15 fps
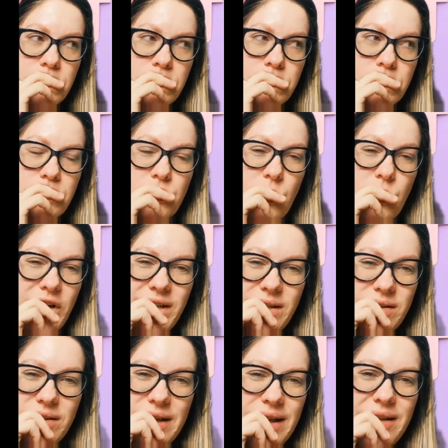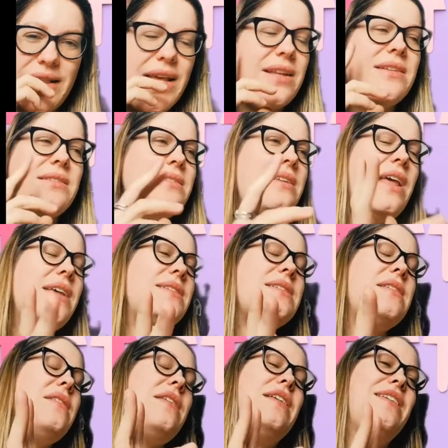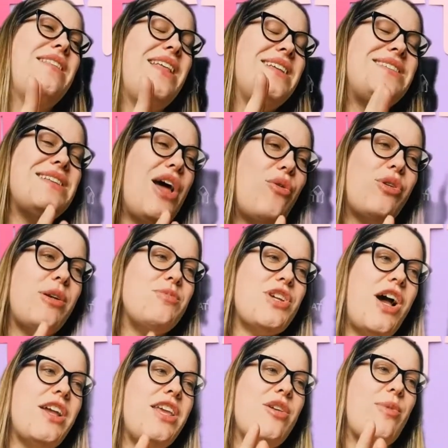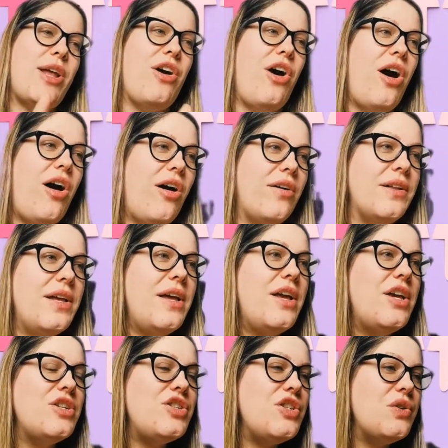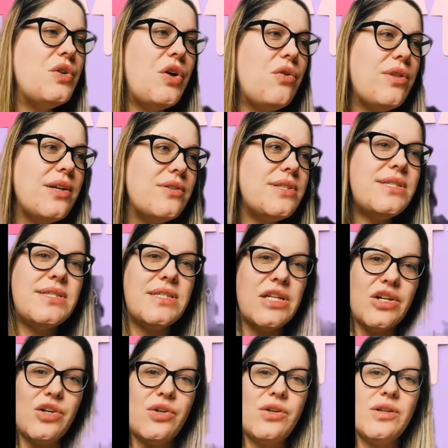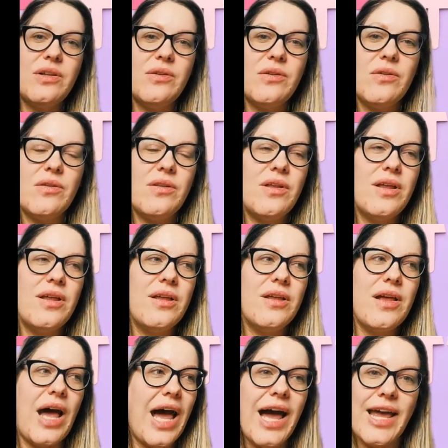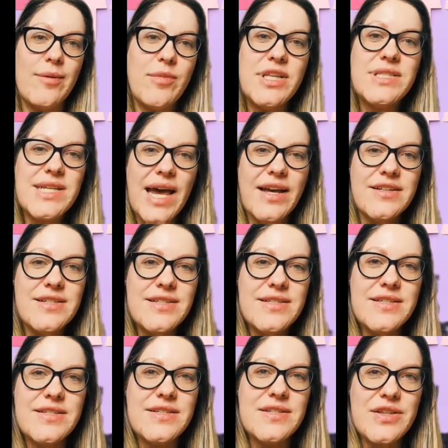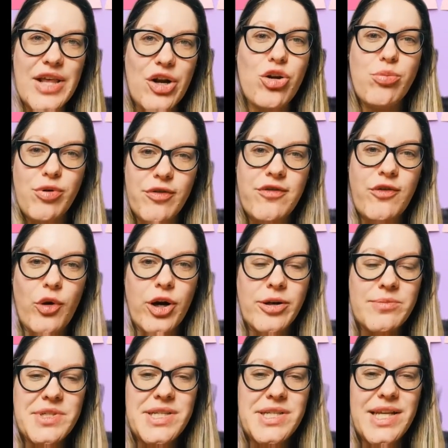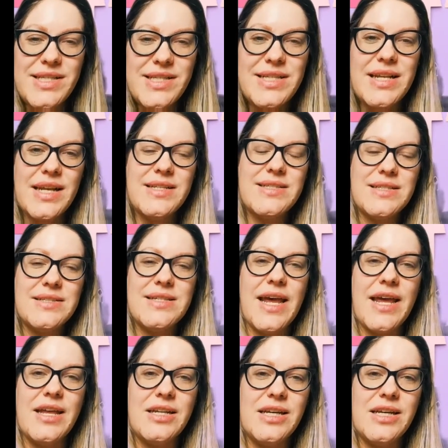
What? That's not what I'm talking about at all. Do you know there's still hymen tests that are performed in today's society?